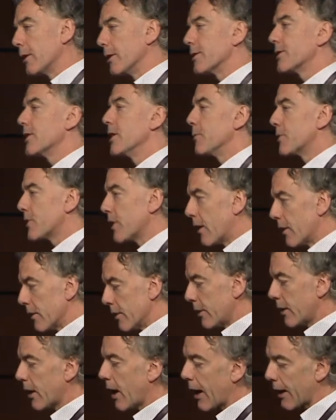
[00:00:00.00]
the SIEM started
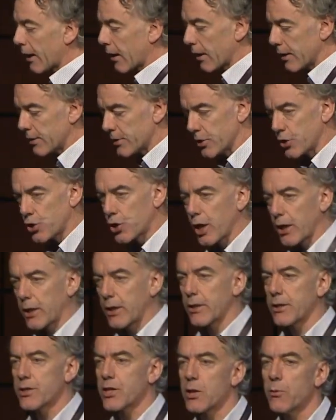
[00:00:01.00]
analyzing,
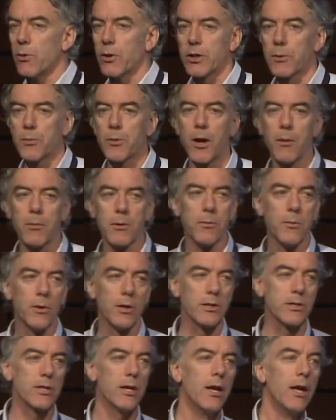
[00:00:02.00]
checking, seeing what the problem
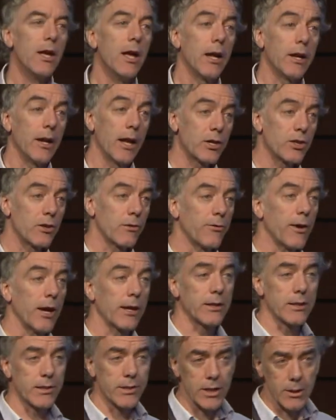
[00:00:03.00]
was. And in actual fact,
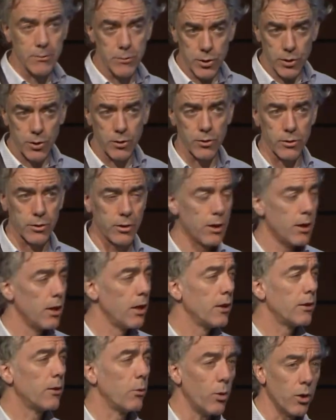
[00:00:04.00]
the SIEM showed
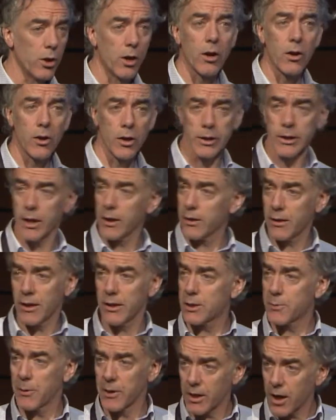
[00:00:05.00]
the one learning, then
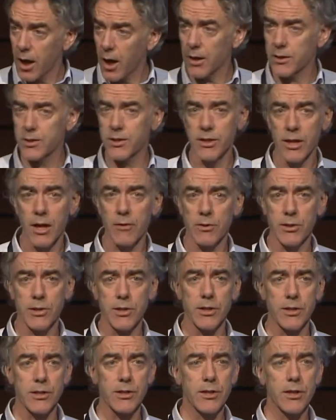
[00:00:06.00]
it's been constant ever
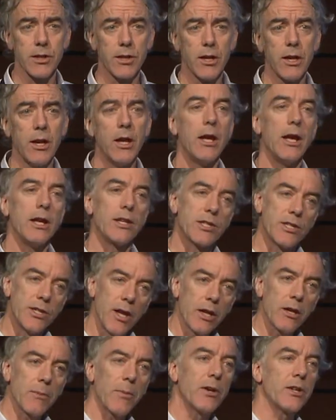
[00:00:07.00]
since. It's
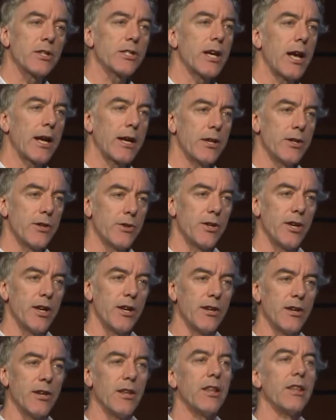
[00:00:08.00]
not about attacking your
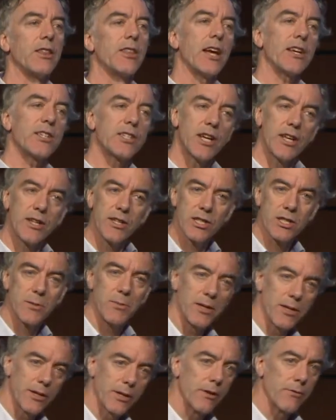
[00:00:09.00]
data. That tends to
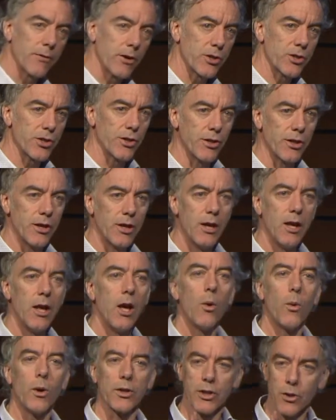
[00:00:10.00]
be the diversion.
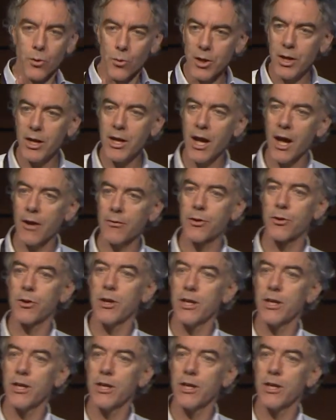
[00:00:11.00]
What they're really after